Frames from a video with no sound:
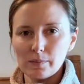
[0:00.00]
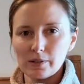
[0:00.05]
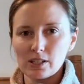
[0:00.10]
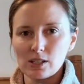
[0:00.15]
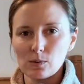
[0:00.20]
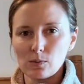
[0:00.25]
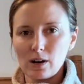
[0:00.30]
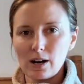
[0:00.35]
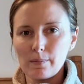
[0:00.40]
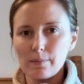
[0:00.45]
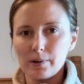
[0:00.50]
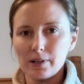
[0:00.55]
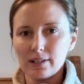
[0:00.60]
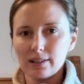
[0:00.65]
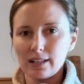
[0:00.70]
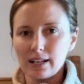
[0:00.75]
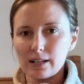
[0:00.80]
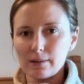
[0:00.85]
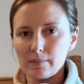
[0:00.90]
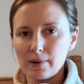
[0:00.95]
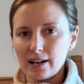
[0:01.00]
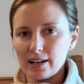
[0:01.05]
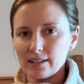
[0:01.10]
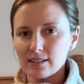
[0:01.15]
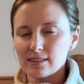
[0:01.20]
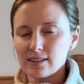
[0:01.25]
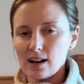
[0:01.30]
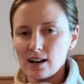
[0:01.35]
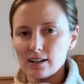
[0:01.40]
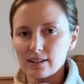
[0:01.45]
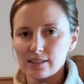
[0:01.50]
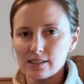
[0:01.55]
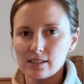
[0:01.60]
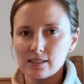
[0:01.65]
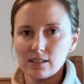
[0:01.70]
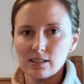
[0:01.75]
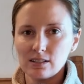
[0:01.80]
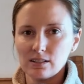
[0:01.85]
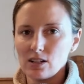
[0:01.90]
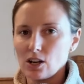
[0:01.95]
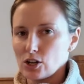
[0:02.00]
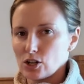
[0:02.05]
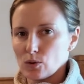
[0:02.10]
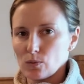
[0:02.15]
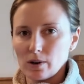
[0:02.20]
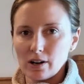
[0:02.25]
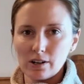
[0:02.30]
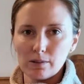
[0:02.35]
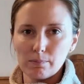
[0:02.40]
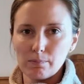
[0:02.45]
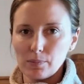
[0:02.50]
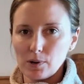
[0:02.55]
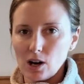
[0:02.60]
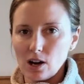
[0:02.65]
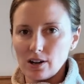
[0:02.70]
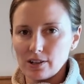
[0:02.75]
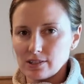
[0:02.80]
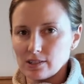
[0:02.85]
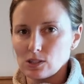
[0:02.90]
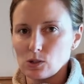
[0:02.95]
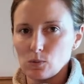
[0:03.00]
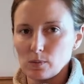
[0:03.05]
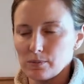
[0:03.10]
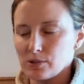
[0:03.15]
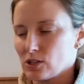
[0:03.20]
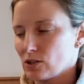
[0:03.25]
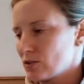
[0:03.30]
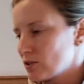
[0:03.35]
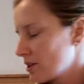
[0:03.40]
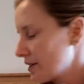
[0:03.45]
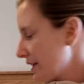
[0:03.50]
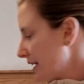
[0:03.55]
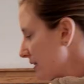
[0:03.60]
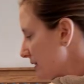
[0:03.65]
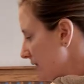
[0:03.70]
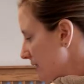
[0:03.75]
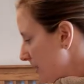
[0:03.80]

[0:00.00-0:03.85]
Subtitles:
This is where I put like my socks and underwear and bras and swimsuit and all that